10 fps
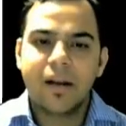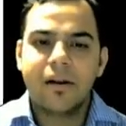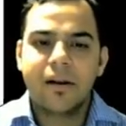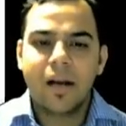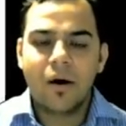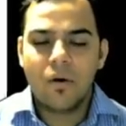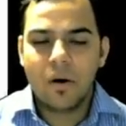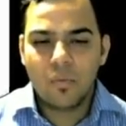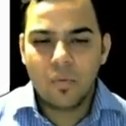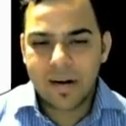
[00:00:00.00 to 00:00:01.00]
Now
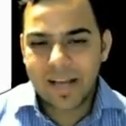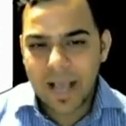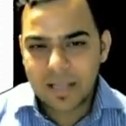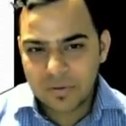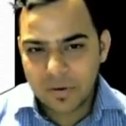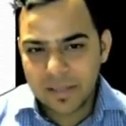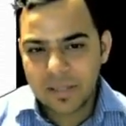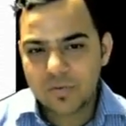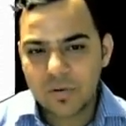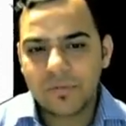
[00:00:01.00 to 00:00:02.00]
what actually the
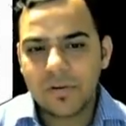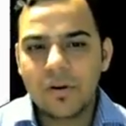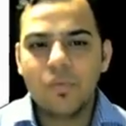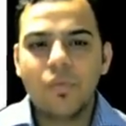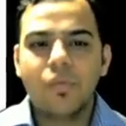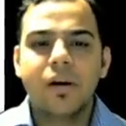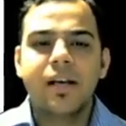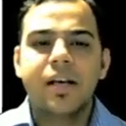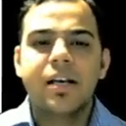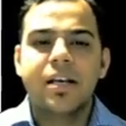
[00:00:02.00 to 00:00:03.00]
SWIFT do?
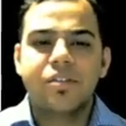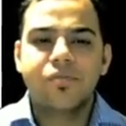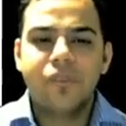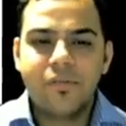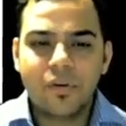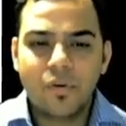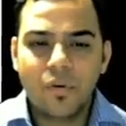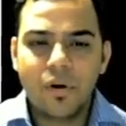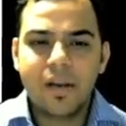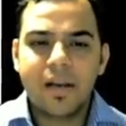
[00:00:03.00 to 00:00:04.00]
SWIFT
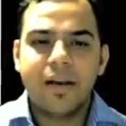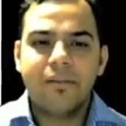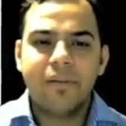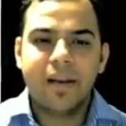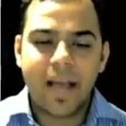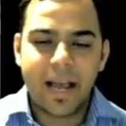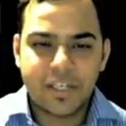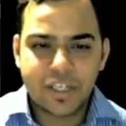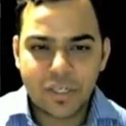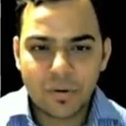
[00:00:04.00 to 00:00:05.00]
code will
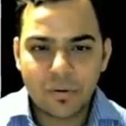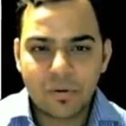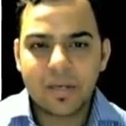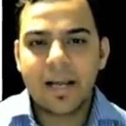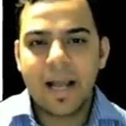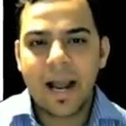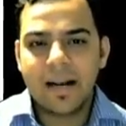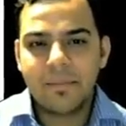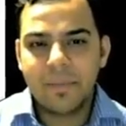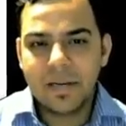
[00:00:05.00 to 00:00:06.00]
ensure, and
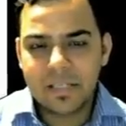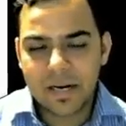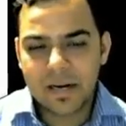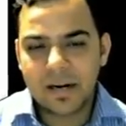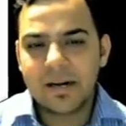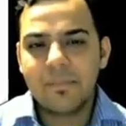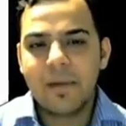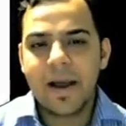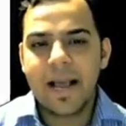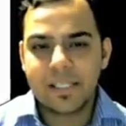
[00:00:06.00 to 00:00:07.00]
it being generated
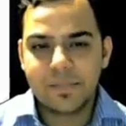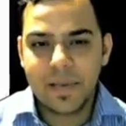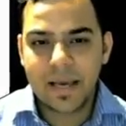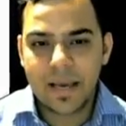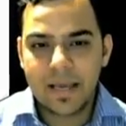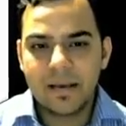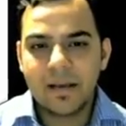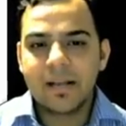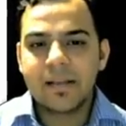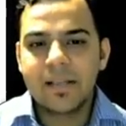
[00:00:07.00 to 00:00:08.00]
by SBI,
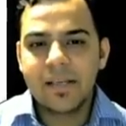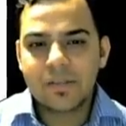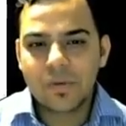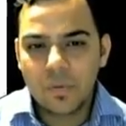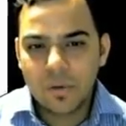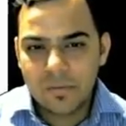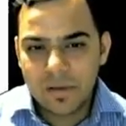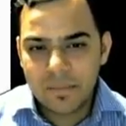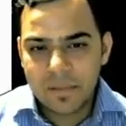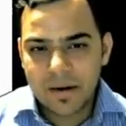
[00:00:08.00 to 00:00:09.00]
this code
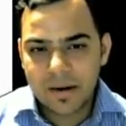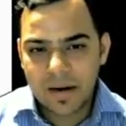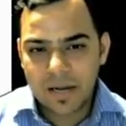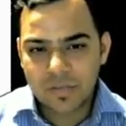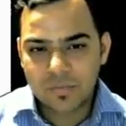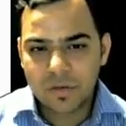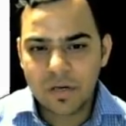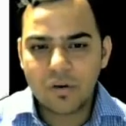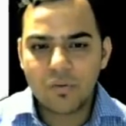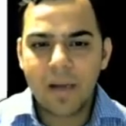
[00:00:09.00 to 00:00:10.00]
will be
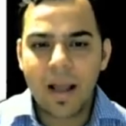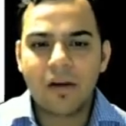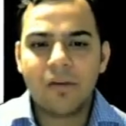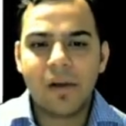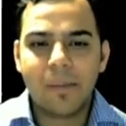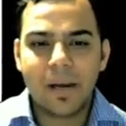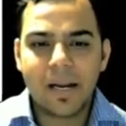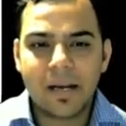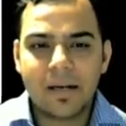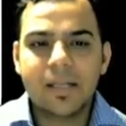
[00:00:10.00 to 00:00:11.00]
transferred to Bank of
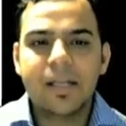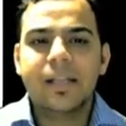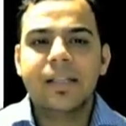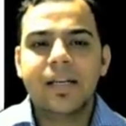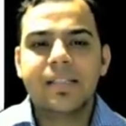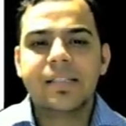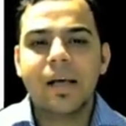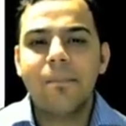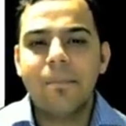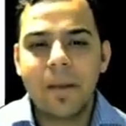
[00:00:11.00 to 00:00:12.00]
America, that
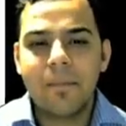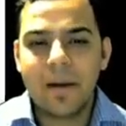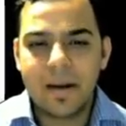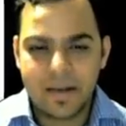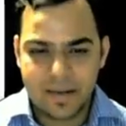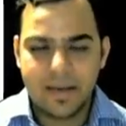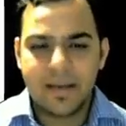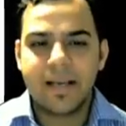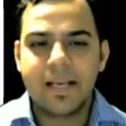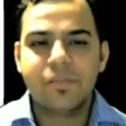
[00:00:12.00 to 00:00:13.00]
some payment
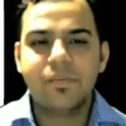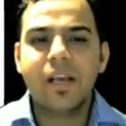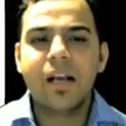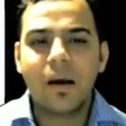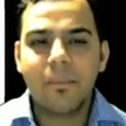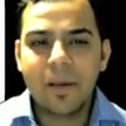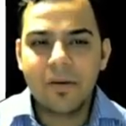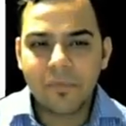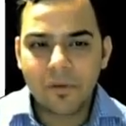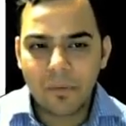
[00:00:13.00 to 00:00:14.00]
is being coming
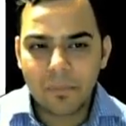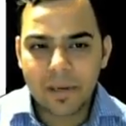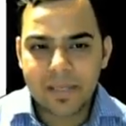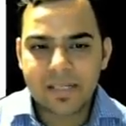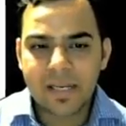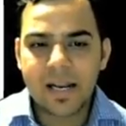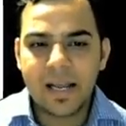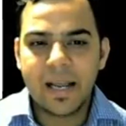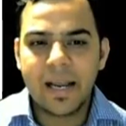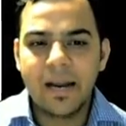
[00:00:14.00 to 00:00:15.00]
from person
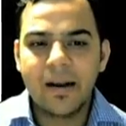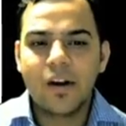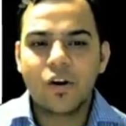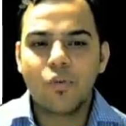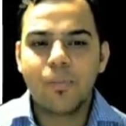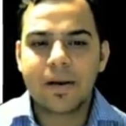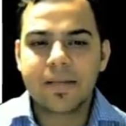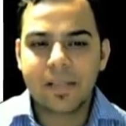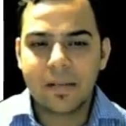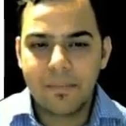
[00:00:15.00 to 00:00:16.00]
A to
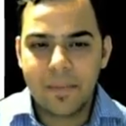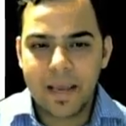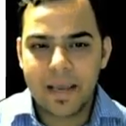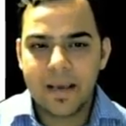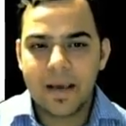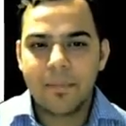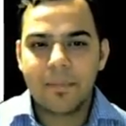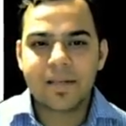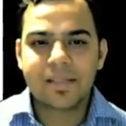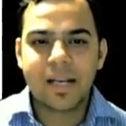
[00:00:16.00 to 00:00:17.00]
person B.
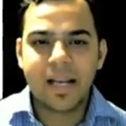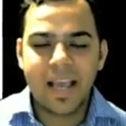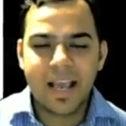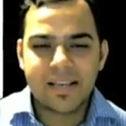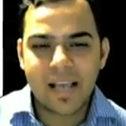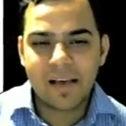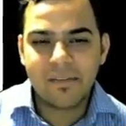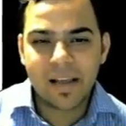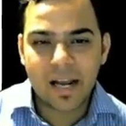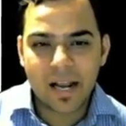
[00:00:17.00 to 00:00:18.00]
Person A is
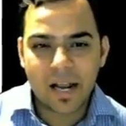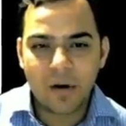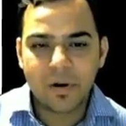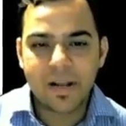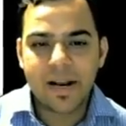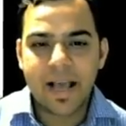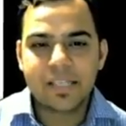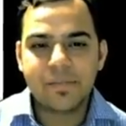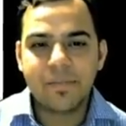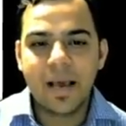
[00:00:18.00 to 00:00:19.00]
having an account in
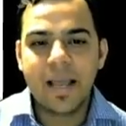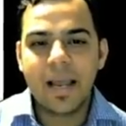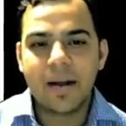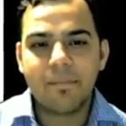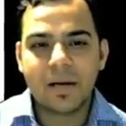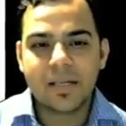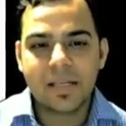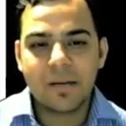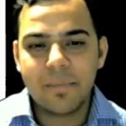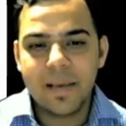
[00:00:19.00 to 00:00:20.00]
SBI and
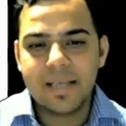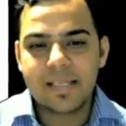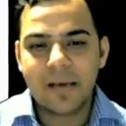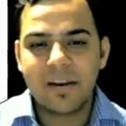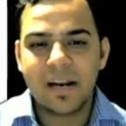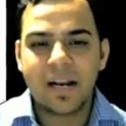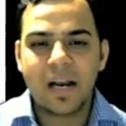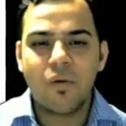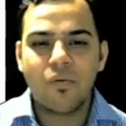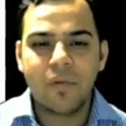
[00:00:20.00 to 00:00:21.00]
person B is having an
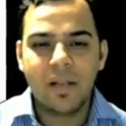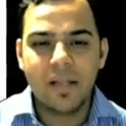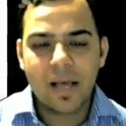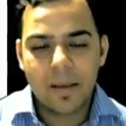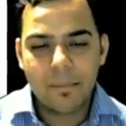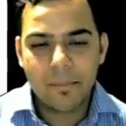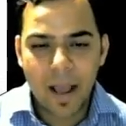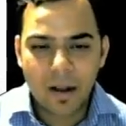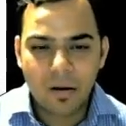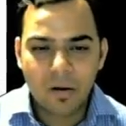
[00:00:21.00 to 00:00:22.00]
account with
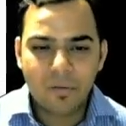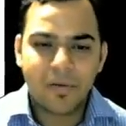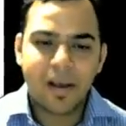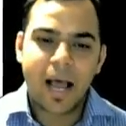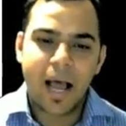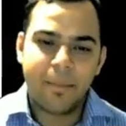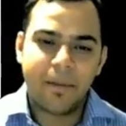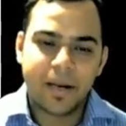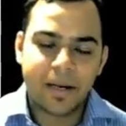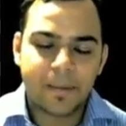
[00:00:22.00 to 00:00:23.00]
Bank of
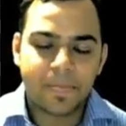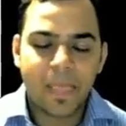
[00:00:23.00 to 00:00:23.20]
America.